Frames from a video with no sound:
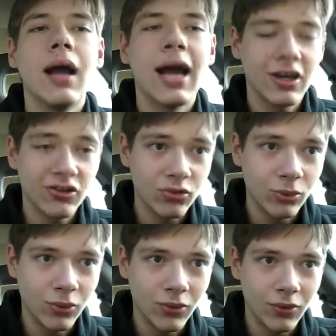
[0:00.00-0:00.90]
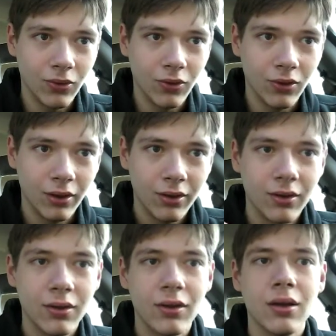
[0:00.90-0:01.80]
actual
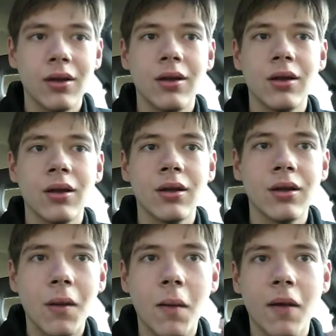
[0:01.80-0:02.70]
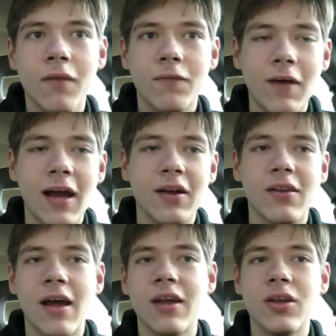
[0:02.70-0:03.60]
fact
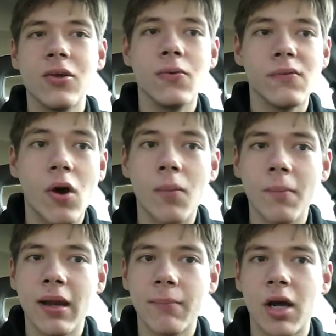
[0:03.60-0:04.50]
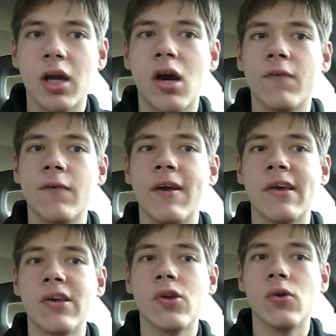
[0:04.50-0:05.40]
that you don't make money off of it,
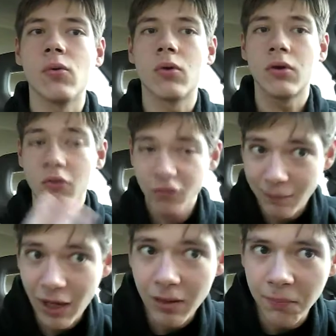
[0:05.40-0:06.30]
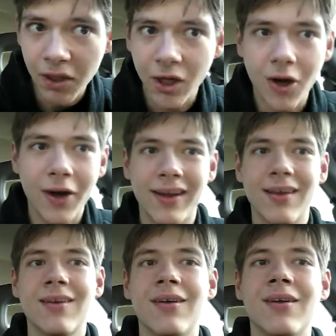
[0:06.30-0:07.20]
you spend money on
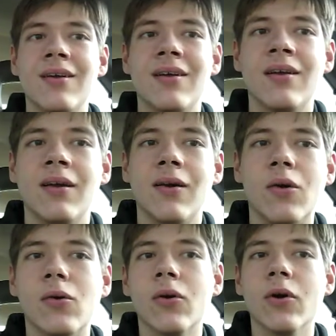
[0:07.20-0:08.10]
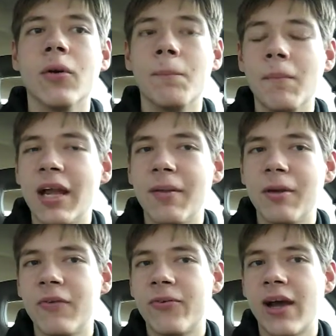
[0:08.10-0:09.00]
it. Or
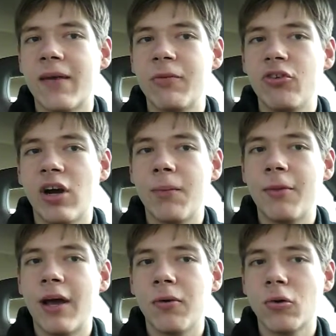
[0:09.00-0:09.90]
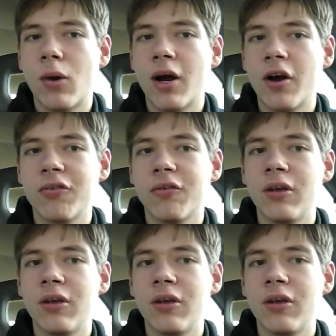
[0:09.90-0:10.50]
maybe if you have a job that requires a